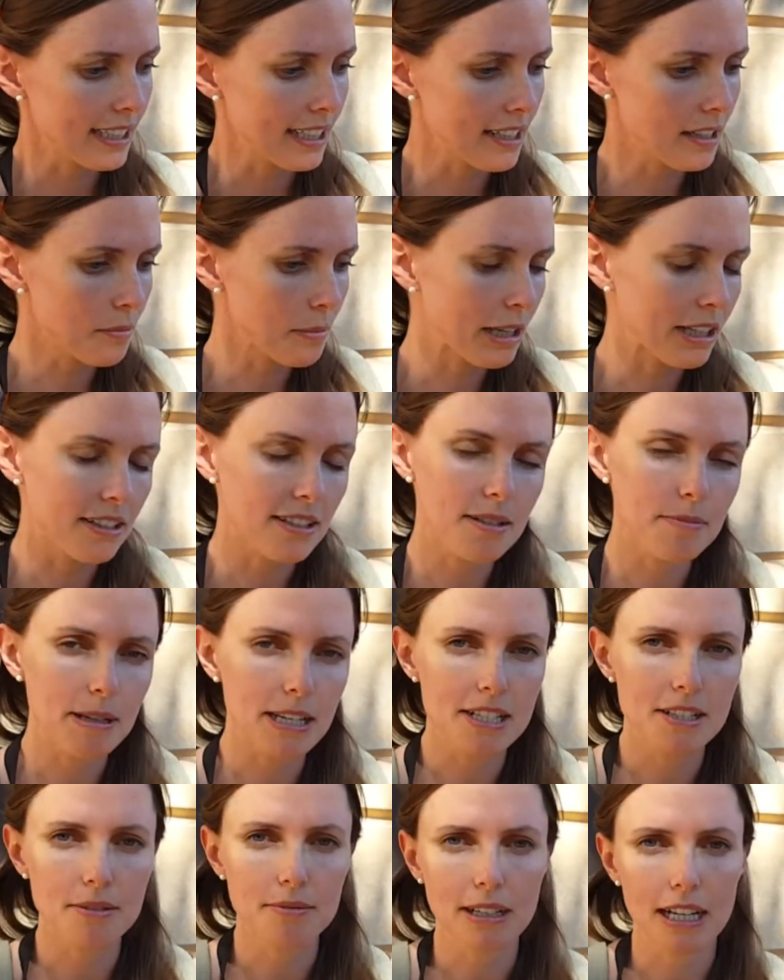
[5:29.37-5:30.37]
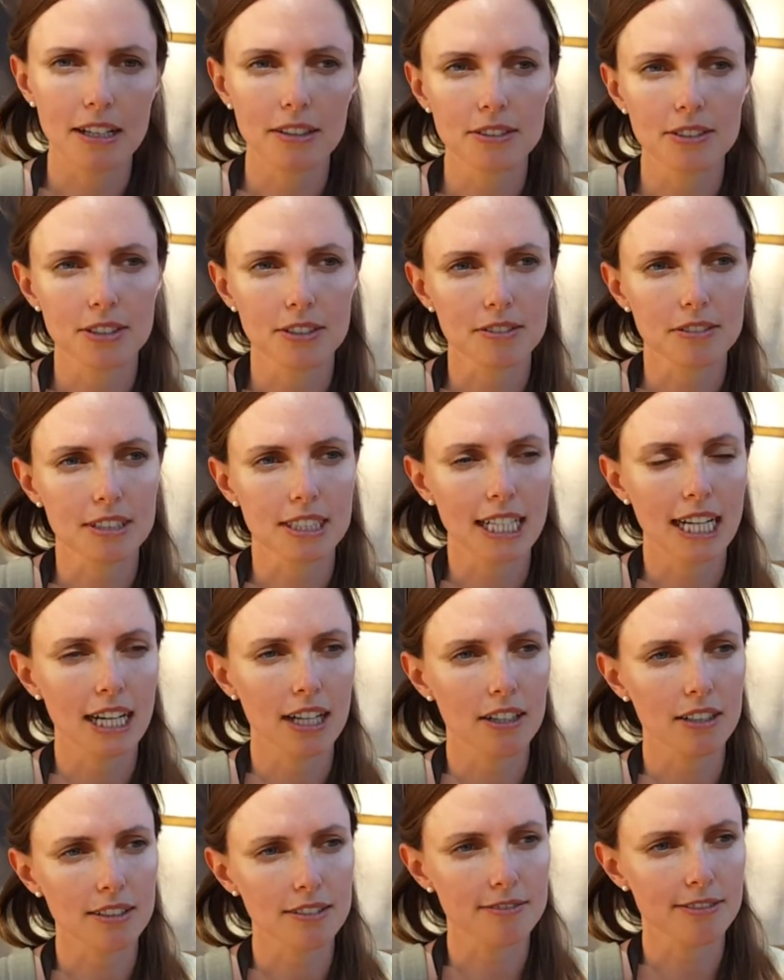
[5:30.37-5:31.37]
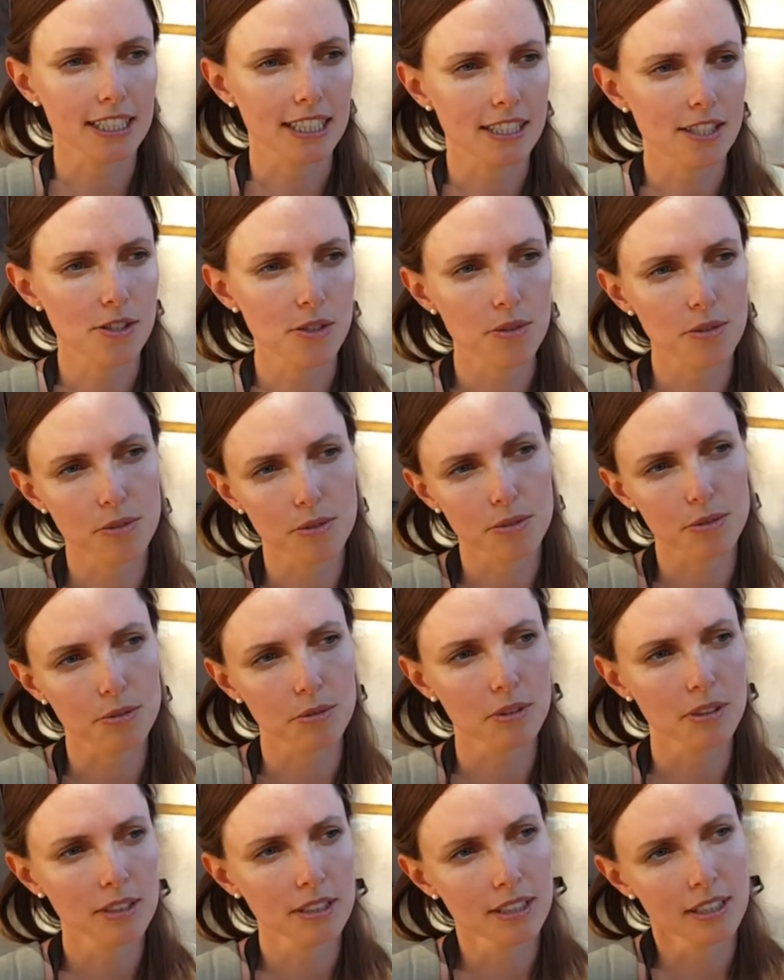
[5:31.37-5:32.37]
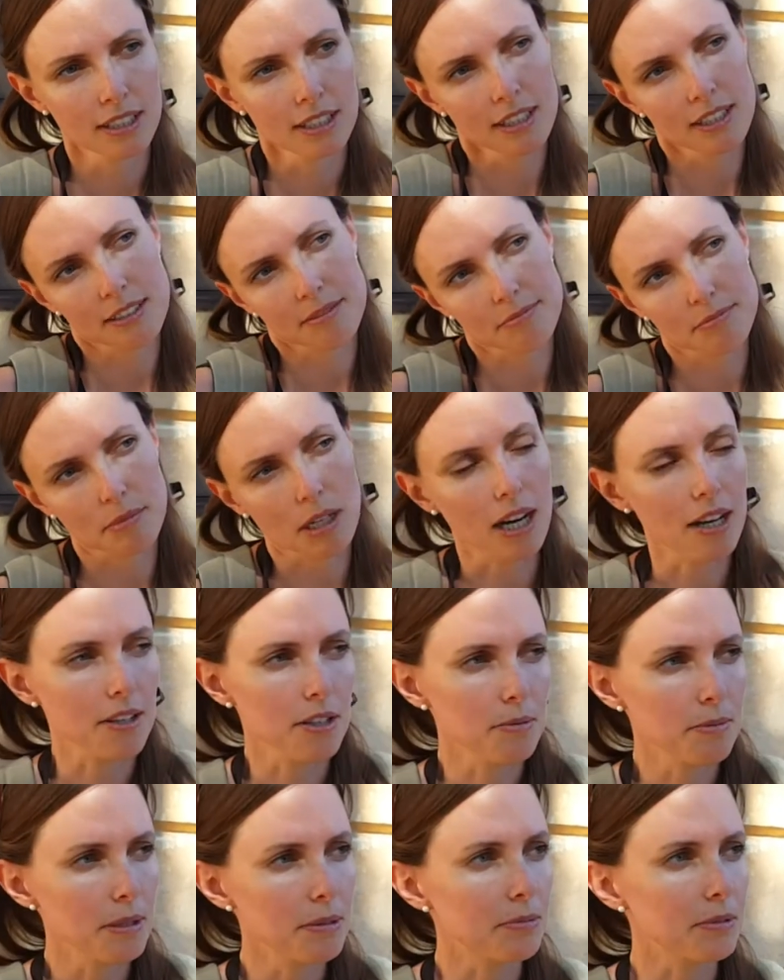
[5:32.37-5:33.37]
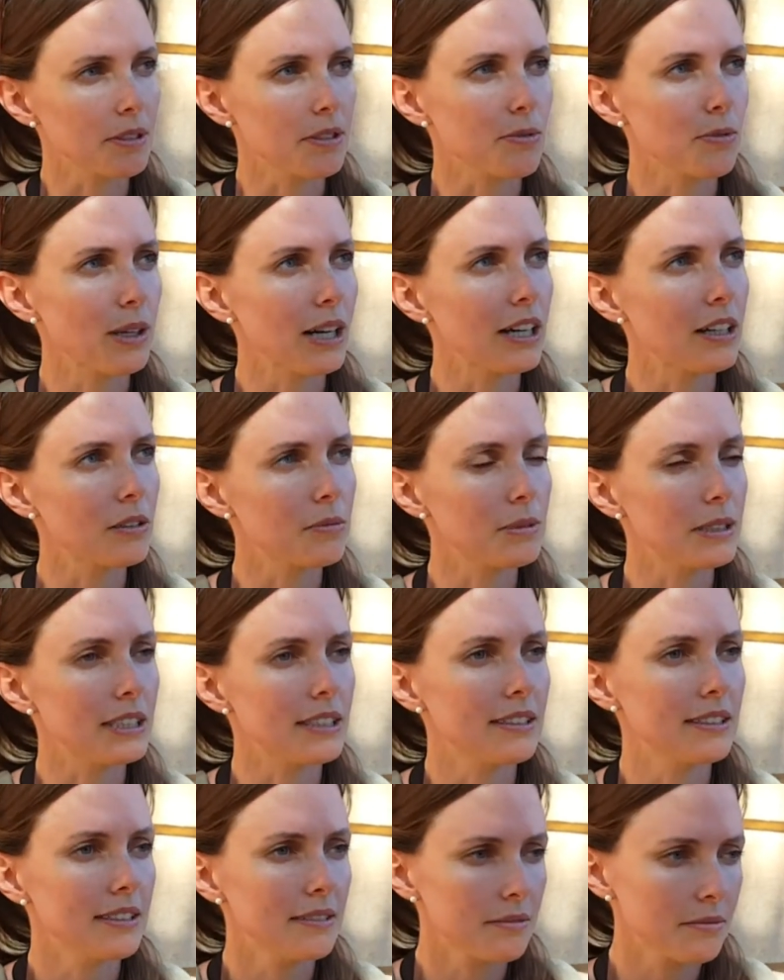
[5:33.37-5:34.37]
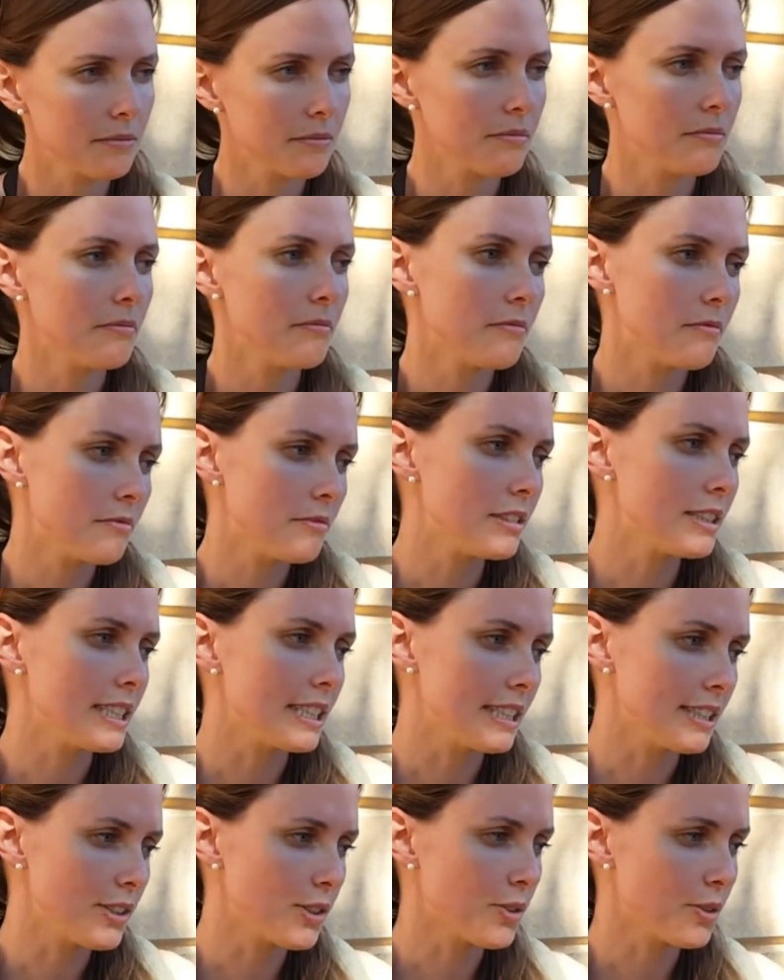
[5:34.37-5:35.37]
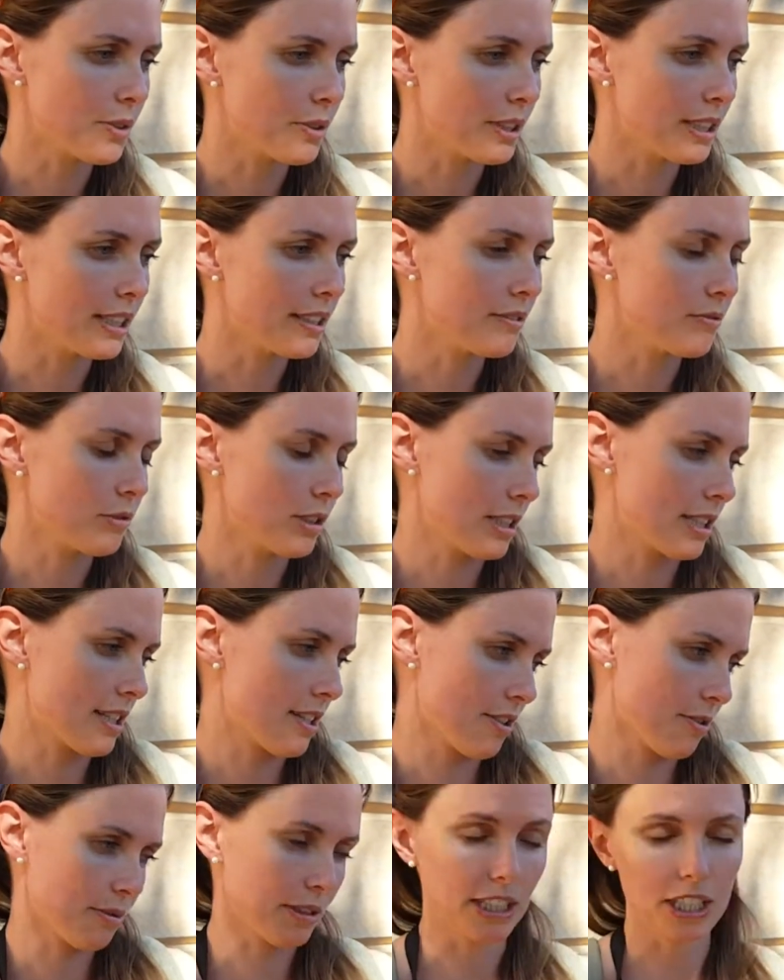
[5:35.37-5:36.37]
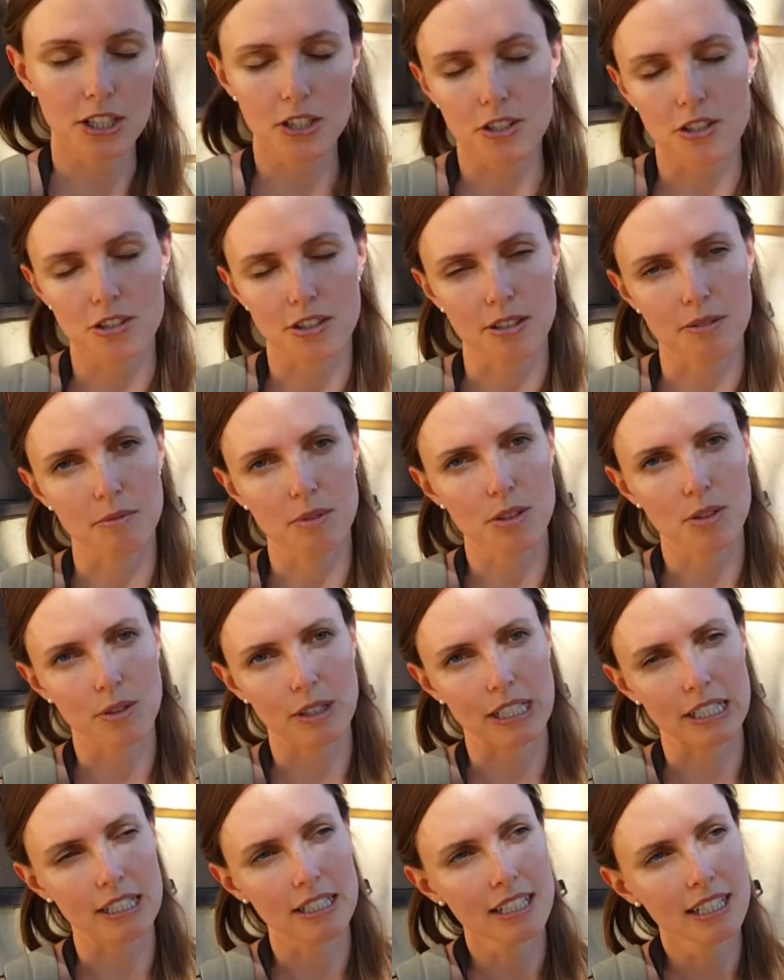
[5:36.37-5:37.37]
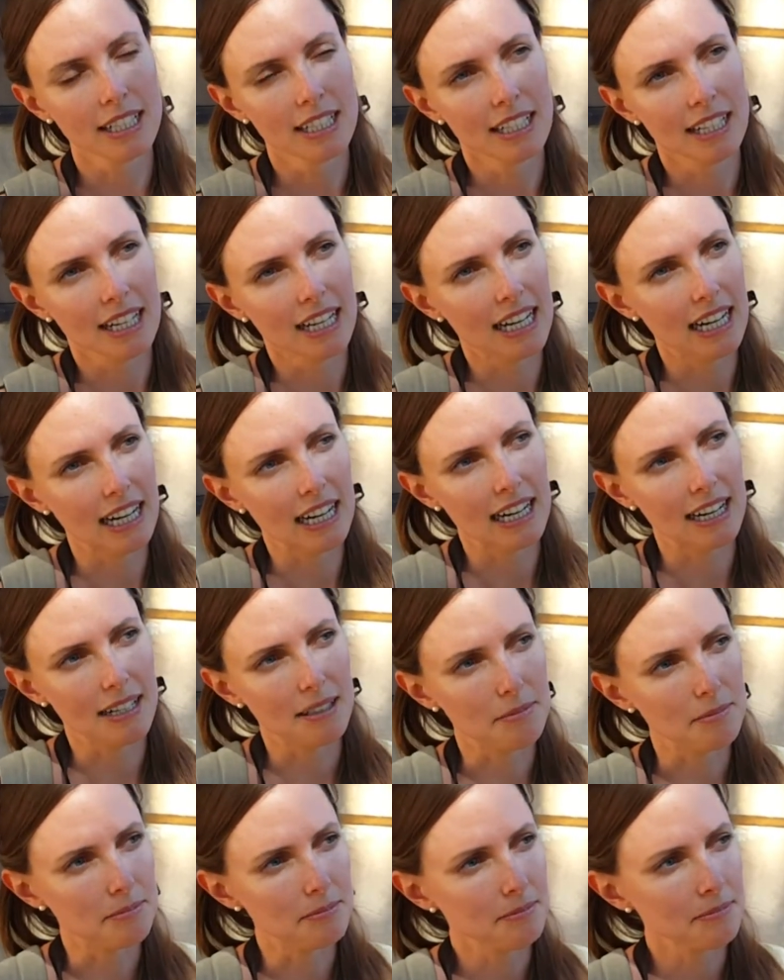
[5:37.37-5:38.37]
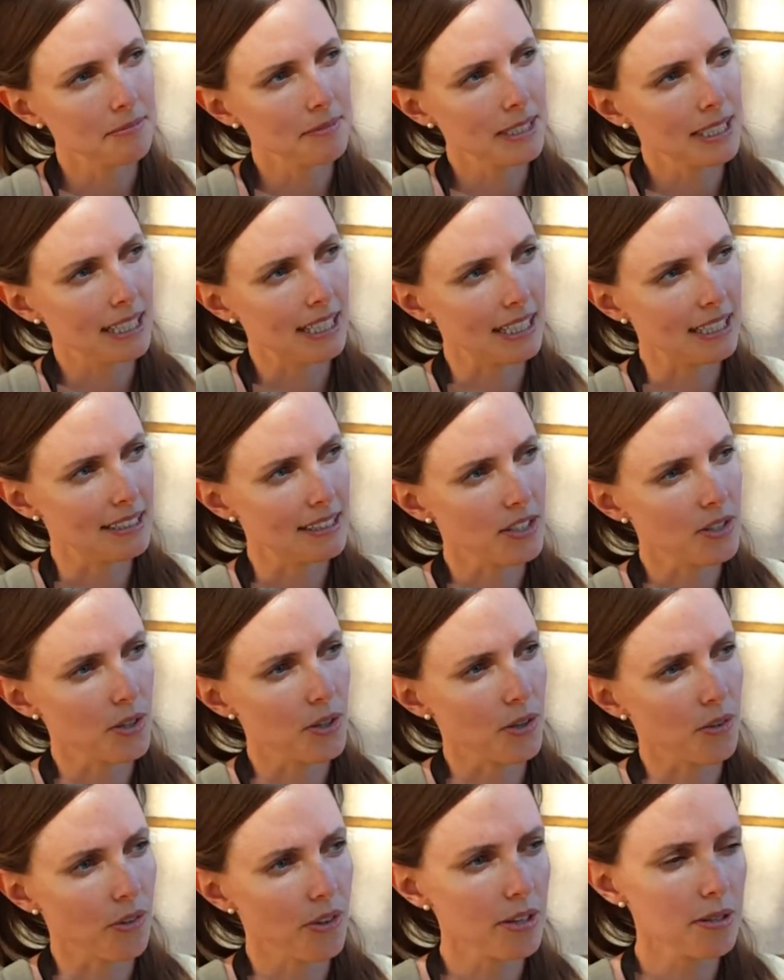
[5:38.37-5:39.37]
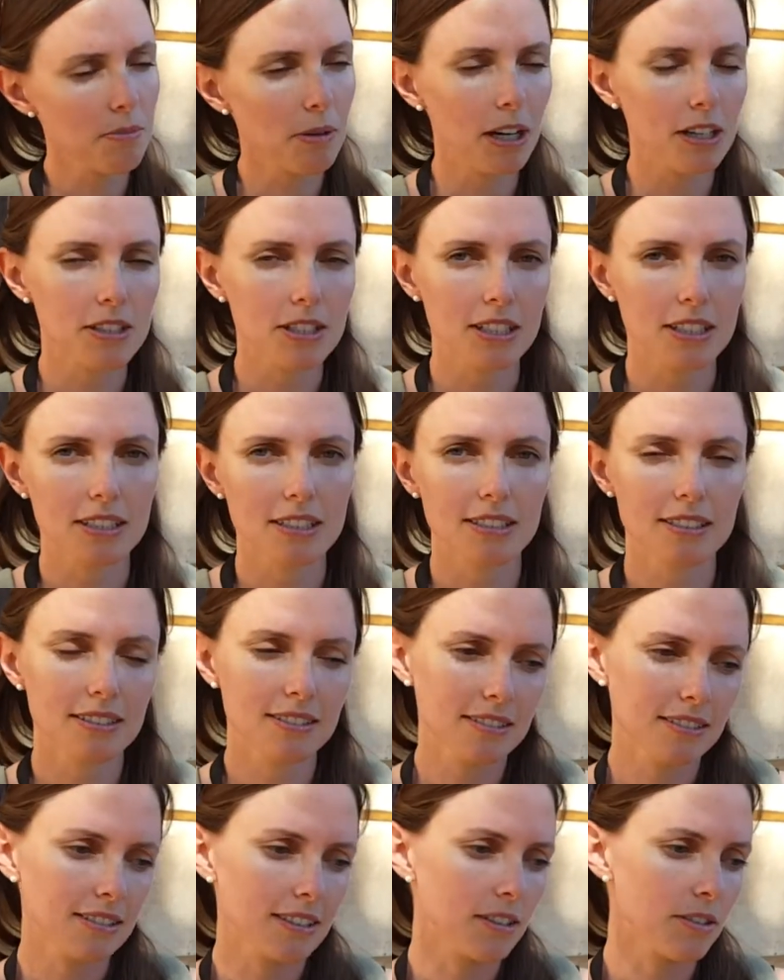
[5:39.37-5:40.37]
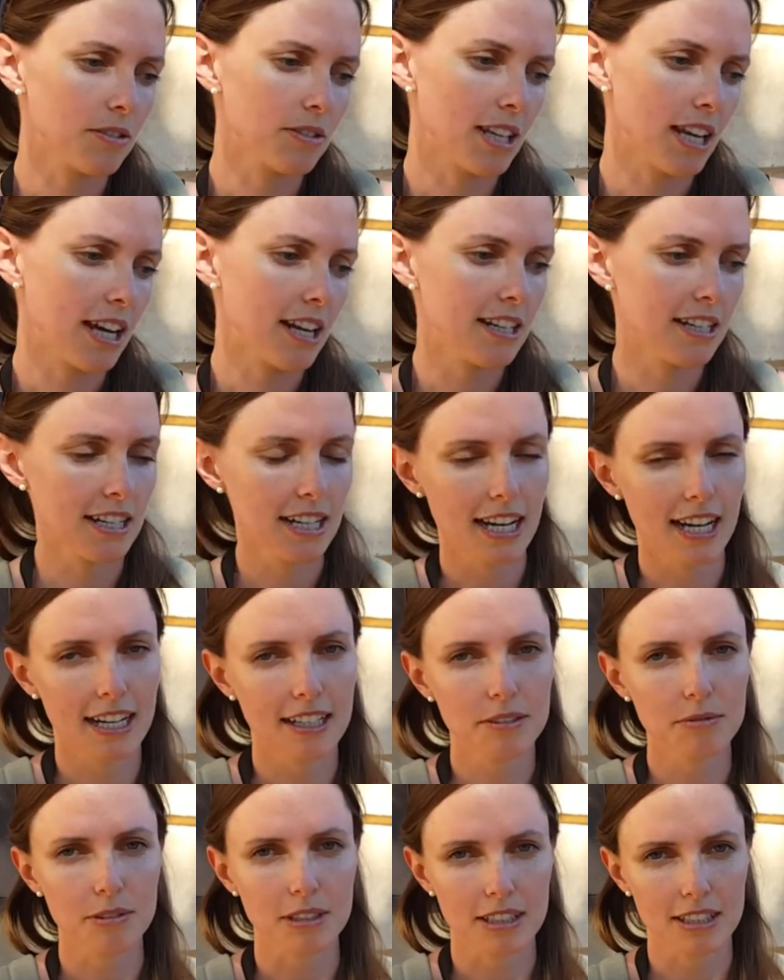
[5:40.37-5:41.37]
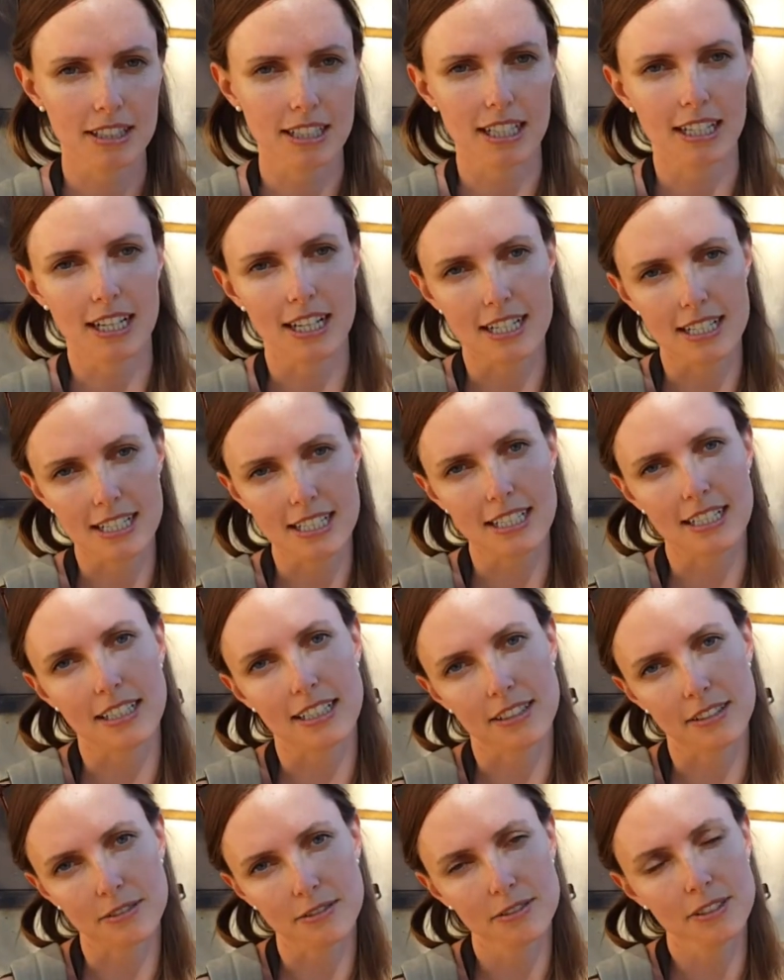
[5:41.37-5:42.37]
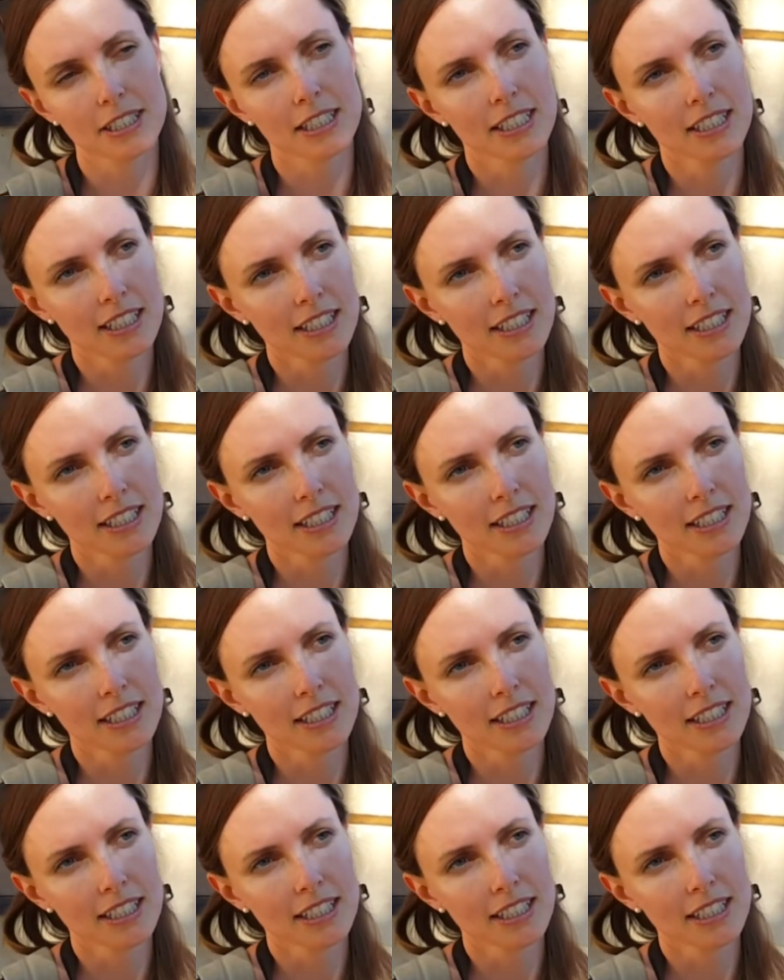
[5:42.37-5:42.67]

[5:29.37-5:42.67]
thinking about the space around you and how it affects you, other people as well, but really you and what's your relationship to it. And so this project goes hand in hand with that idea